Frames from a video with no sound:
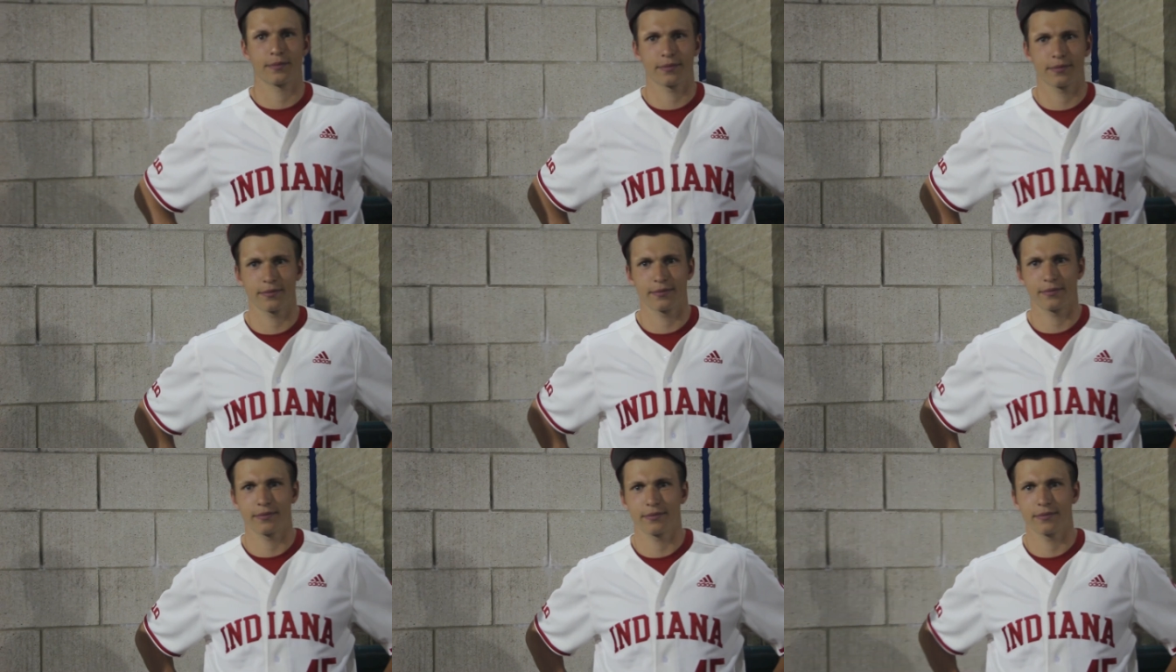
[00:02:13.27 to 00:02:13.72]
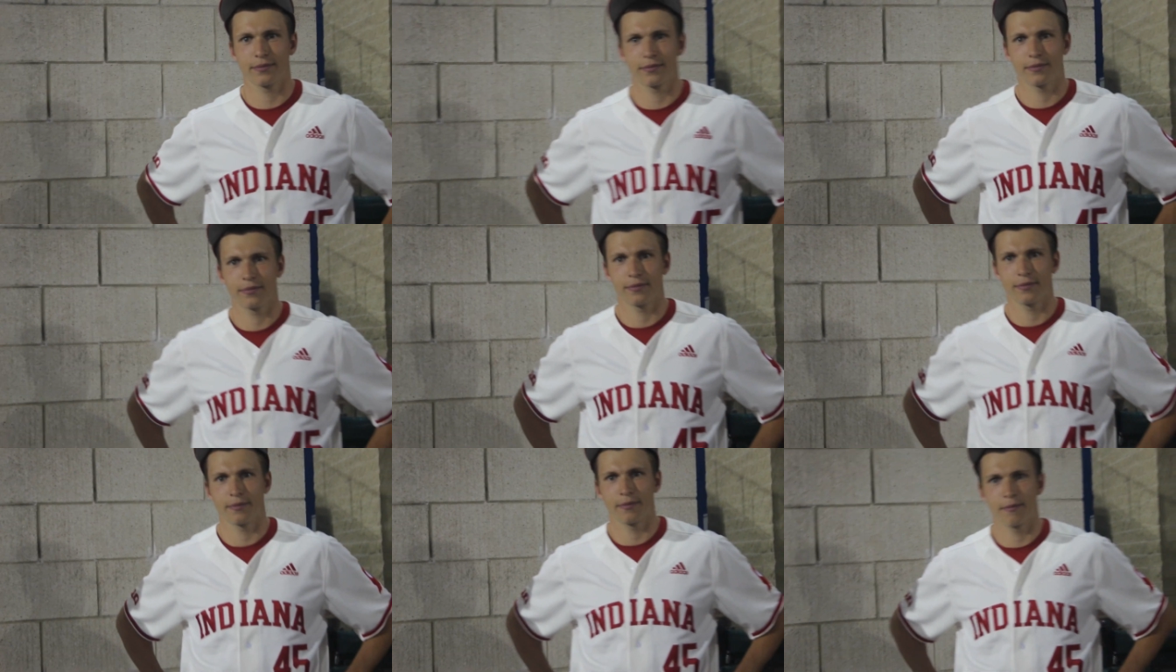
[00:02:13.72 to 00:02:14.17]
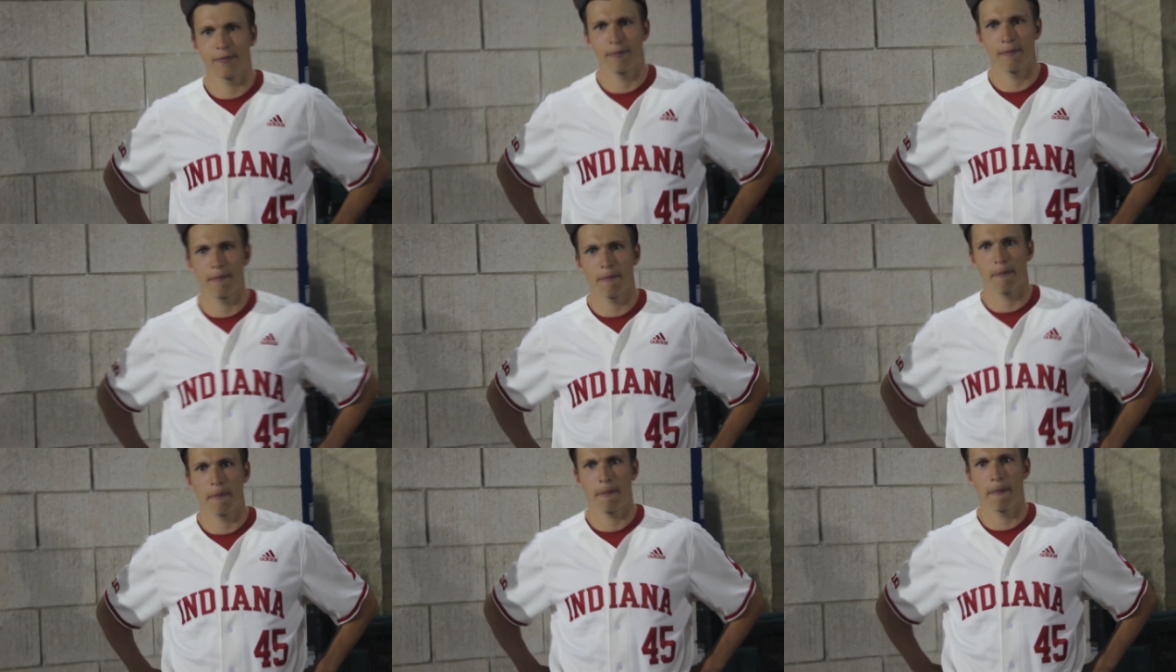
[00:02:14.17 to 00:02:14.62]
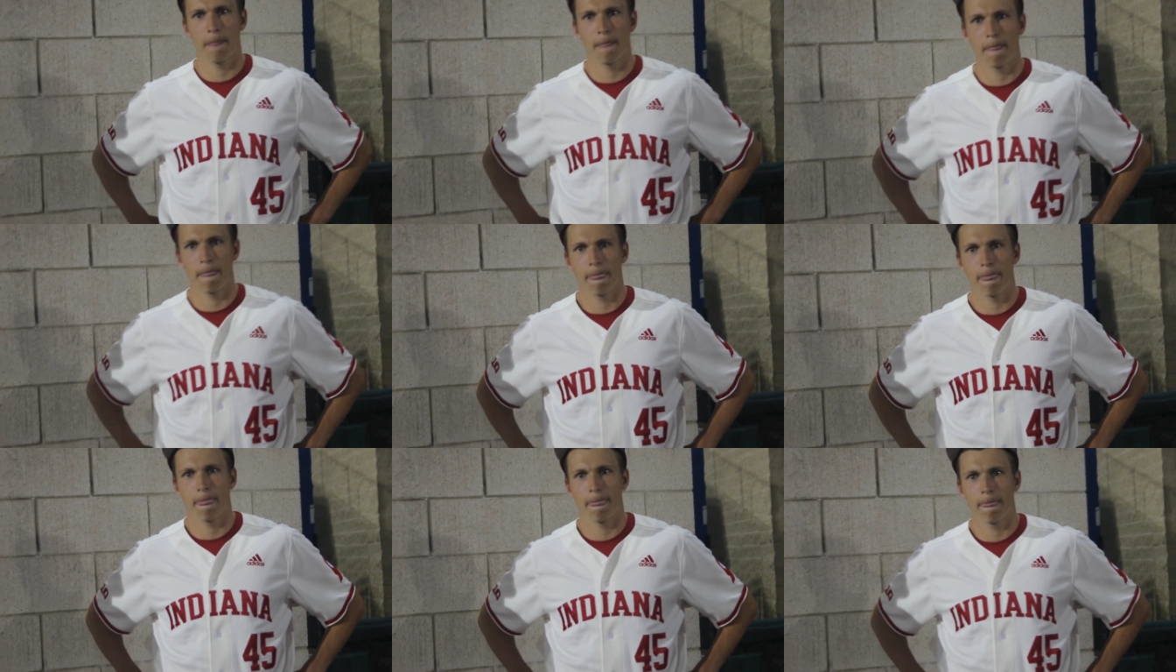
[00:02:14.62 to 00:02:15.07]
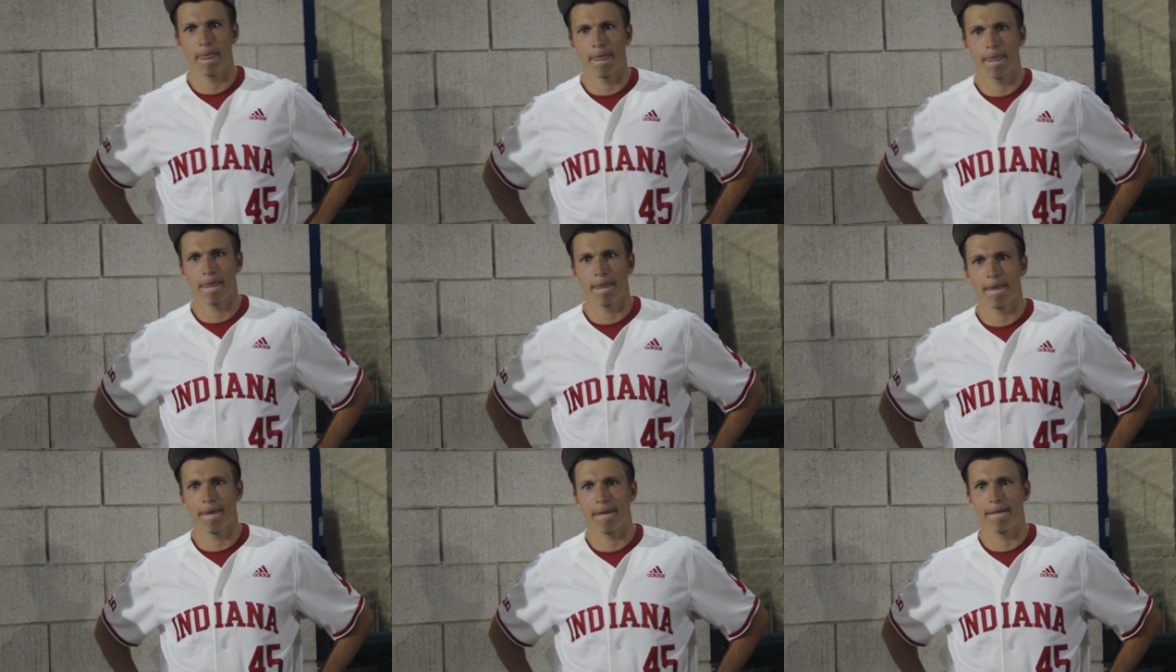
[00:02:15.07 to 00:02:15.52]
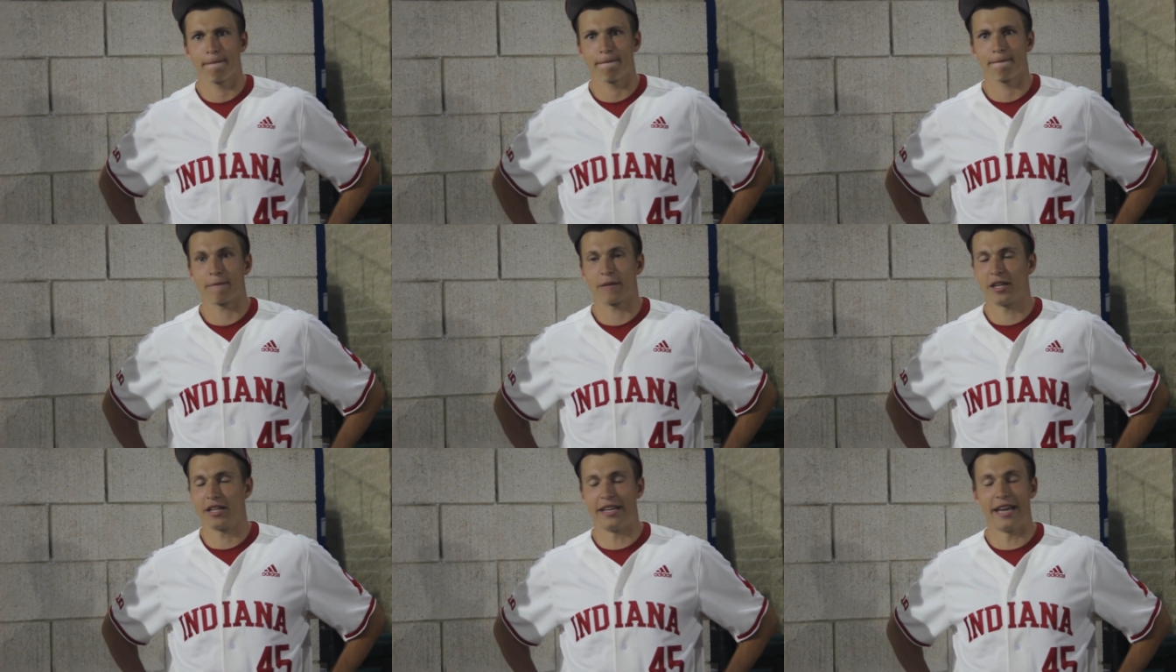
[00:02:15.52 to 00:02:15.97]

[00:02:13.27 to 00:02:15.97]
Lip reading: You think it's the slider in particular that was working well?